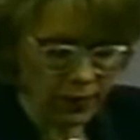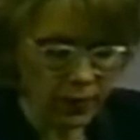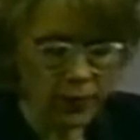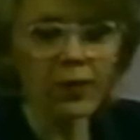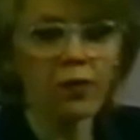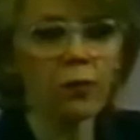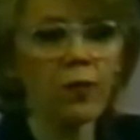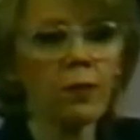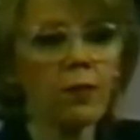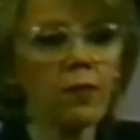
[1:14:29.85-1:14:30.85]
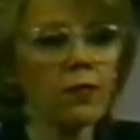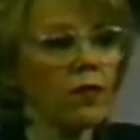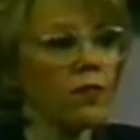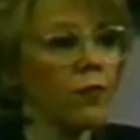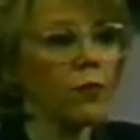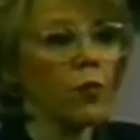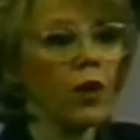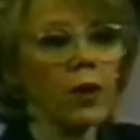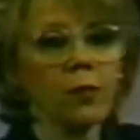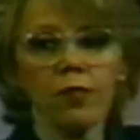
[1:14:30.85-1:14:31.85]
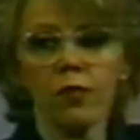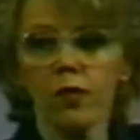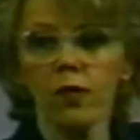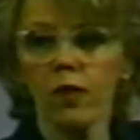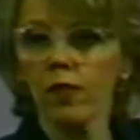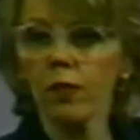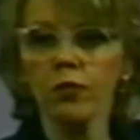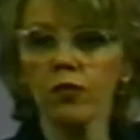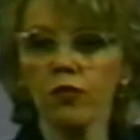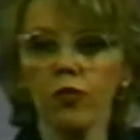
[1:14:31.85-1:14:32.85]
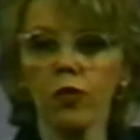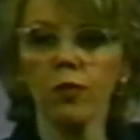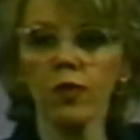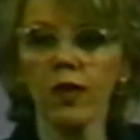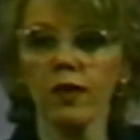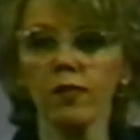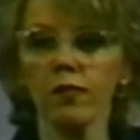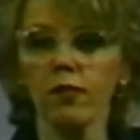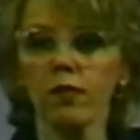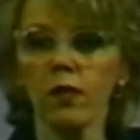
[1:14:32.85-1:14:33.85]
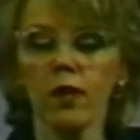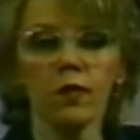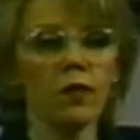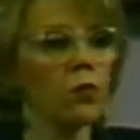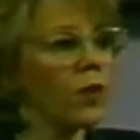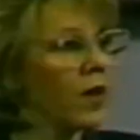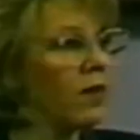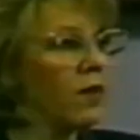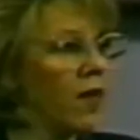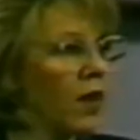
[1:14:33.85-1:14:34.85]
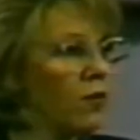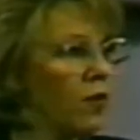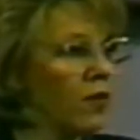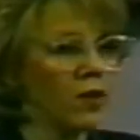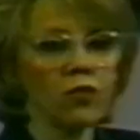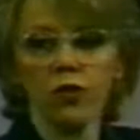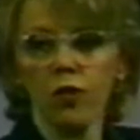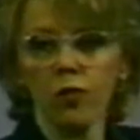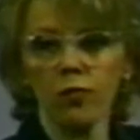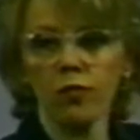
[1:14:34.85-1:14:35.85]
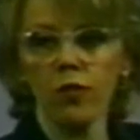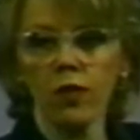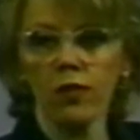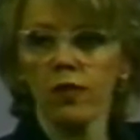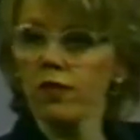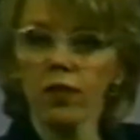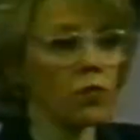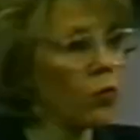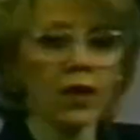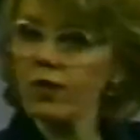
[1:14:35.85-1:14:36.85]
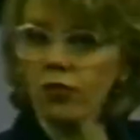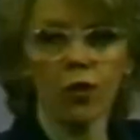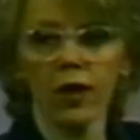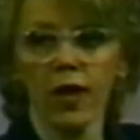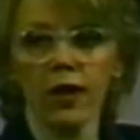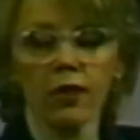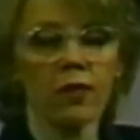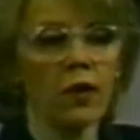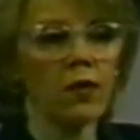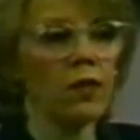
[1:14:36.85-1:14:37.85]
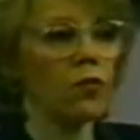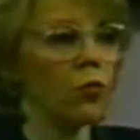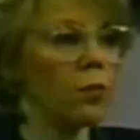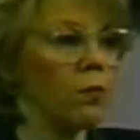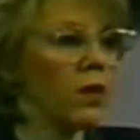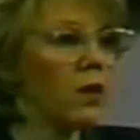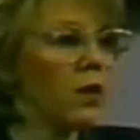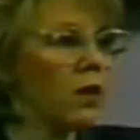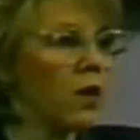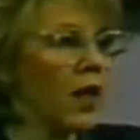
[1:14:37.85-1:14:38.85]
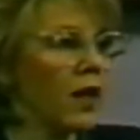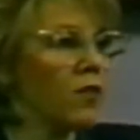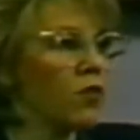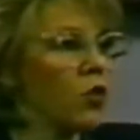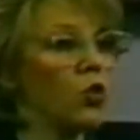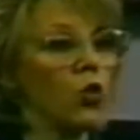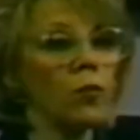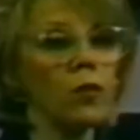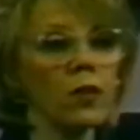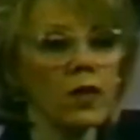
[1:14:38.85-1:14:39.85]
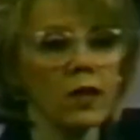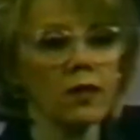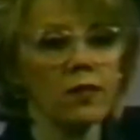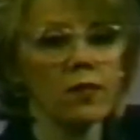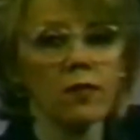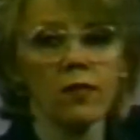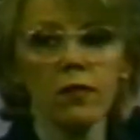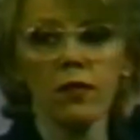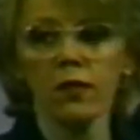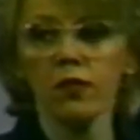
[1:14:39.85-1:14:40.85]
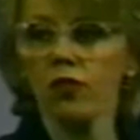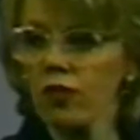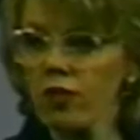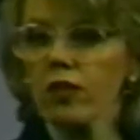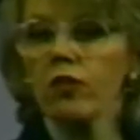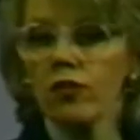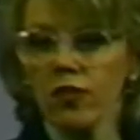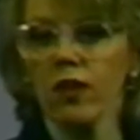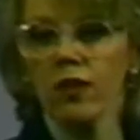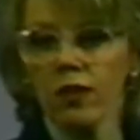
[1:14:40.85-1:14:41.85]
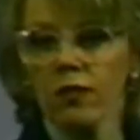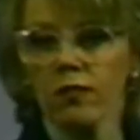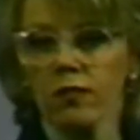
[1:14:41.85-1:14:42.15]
that killed these people, these different write-ups, they were just normal kids. These were not kids out of detention homes. These kids were not drug addicts. These were middle-class, normal kids, just like you see here